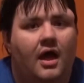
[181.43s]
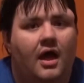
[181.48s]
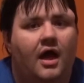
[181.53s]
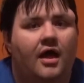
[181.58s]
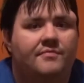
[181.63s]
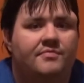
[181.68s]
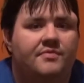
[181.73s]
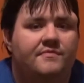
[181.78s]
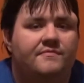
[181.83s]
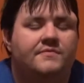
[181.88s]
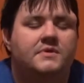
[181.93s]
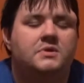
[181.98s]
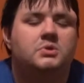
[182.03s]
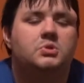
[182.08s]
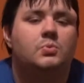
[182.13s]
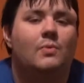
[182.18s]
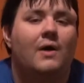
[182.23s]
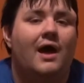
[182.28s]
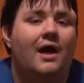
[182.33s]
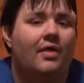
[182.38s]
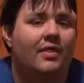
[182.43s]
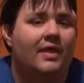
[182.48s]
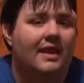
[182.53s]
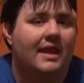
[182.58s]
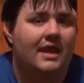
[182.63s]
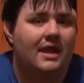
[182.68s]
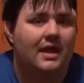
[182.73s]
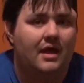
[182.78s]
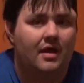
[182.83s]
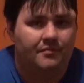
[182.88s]
of the
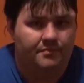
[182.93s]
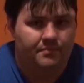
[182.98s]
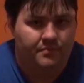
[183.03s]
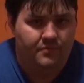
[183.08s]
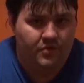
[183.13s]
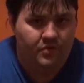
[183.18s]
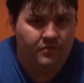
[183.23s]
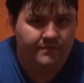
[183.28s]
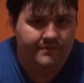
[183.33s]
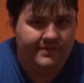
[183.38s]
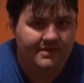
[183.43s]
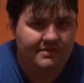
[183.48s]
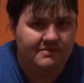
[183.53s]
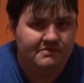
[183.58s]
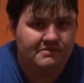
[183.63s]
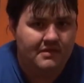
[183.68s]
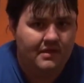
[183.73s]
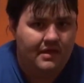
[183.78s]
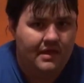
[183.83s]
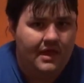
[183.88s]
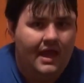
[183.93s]
visuality of movies